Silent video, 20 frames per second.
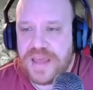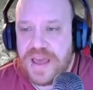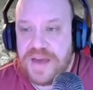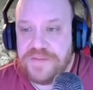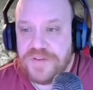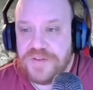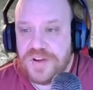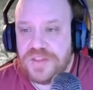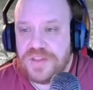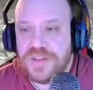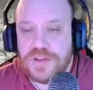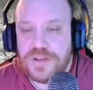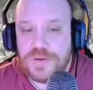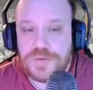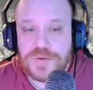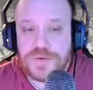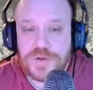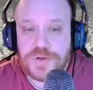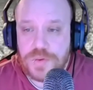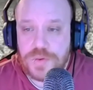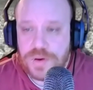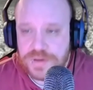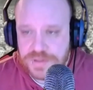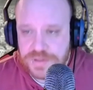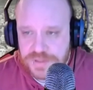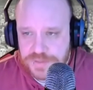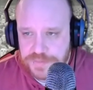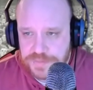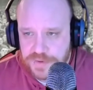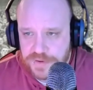everything you do on a
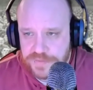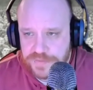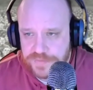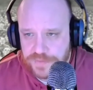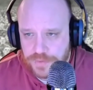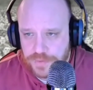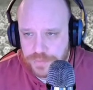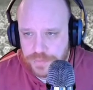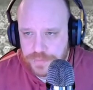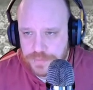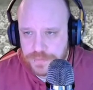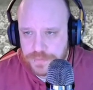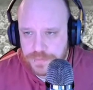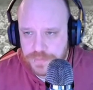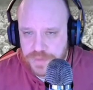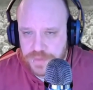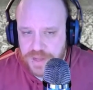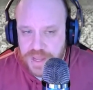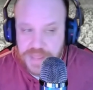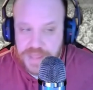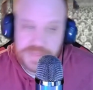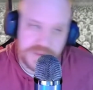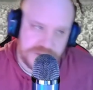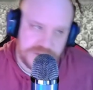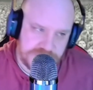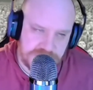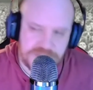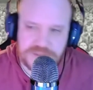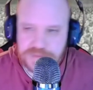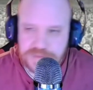smartphone, and
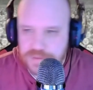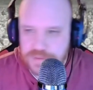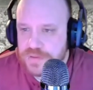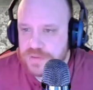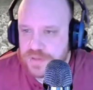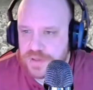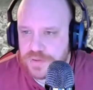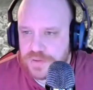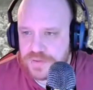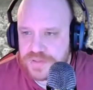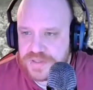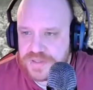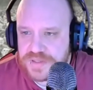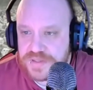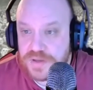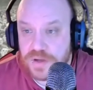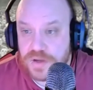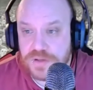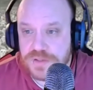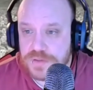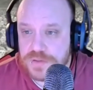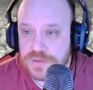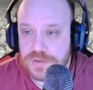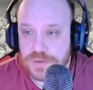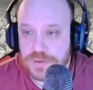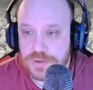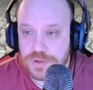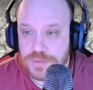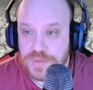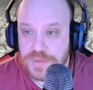this is also
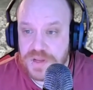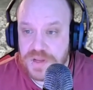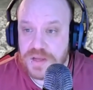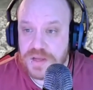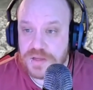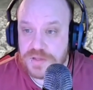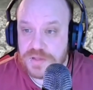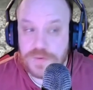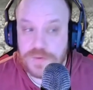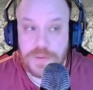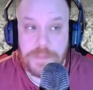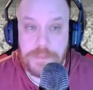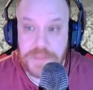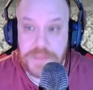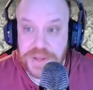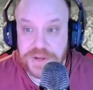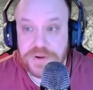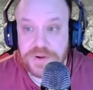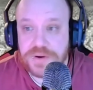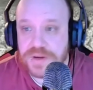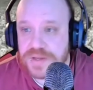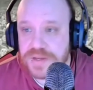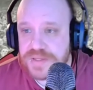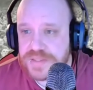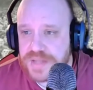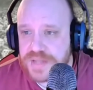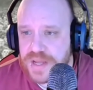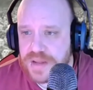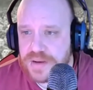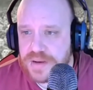social media to a bigger
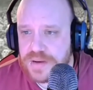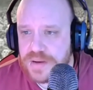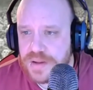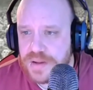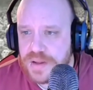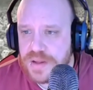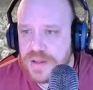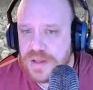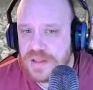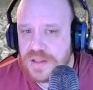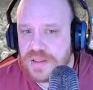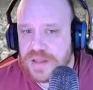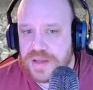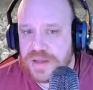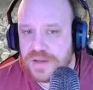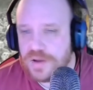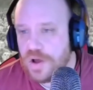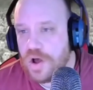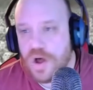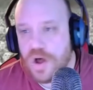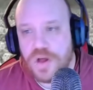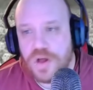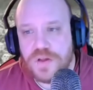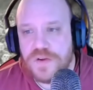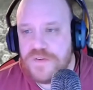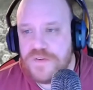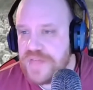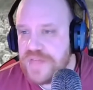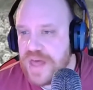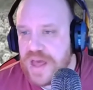extent, like all
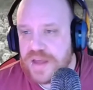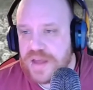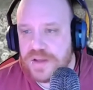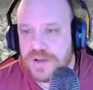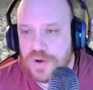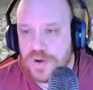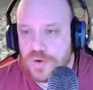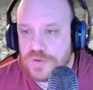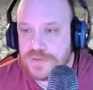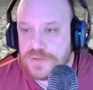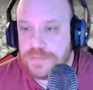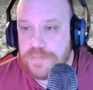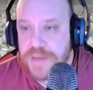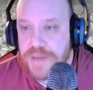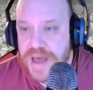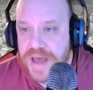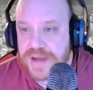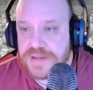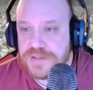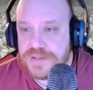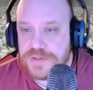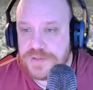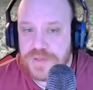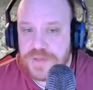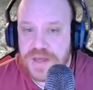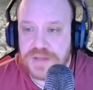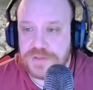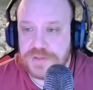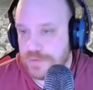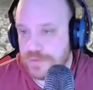of that goes back to
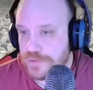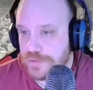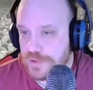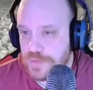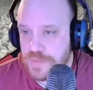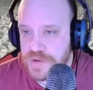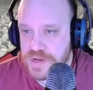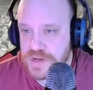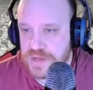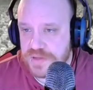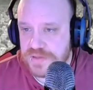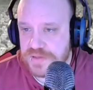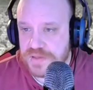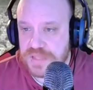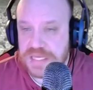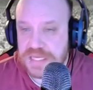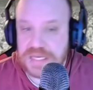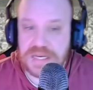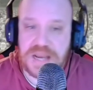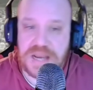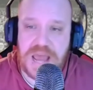that social media so they can